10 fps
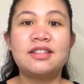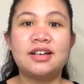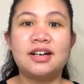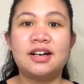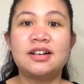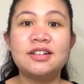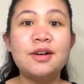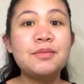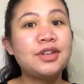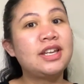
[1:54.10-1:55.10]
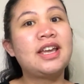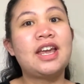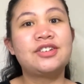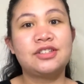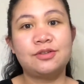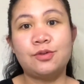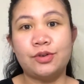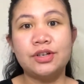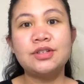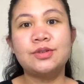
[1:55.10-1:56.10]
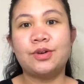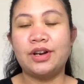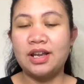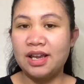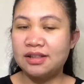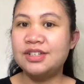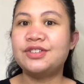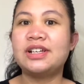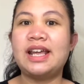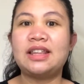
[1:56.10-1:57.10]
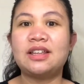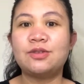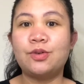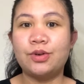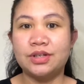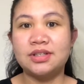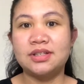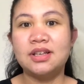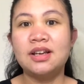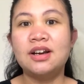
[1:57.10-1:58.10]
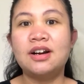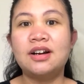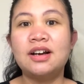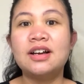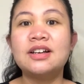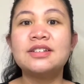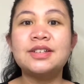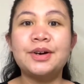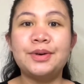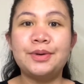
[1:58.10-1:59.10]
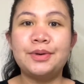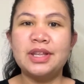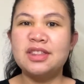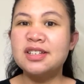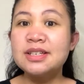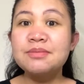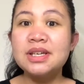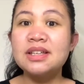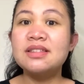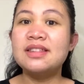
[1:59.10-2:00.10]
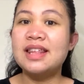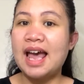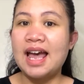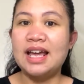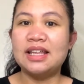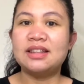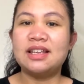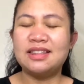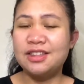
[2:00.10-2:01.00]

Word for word: the communication course or English-related course. So it doesn't mean that